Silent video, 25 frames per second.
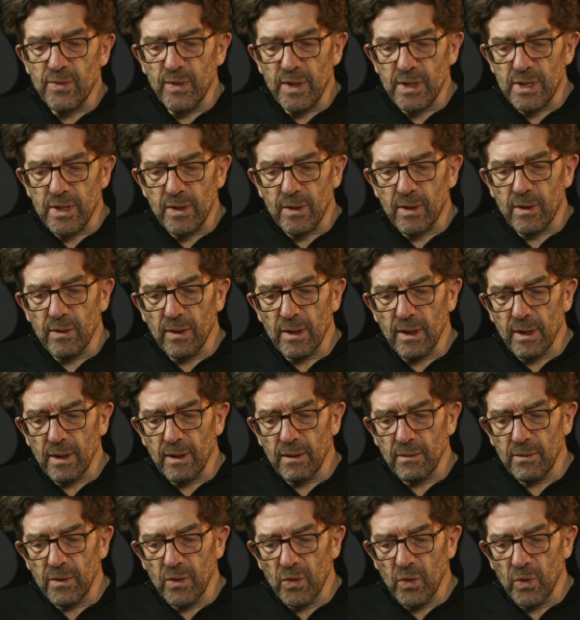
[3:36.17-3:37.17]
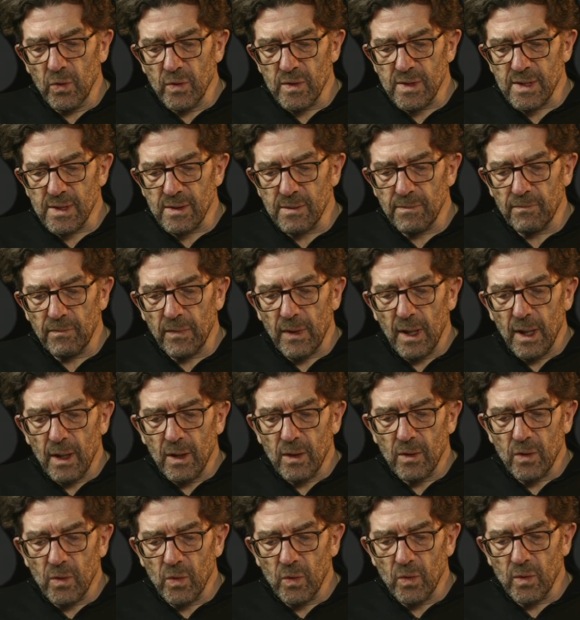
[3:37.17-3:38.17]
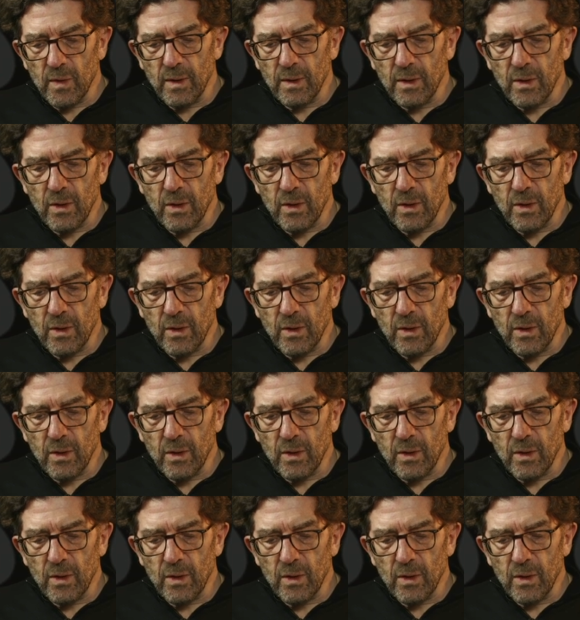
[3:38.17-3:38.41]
which you can use to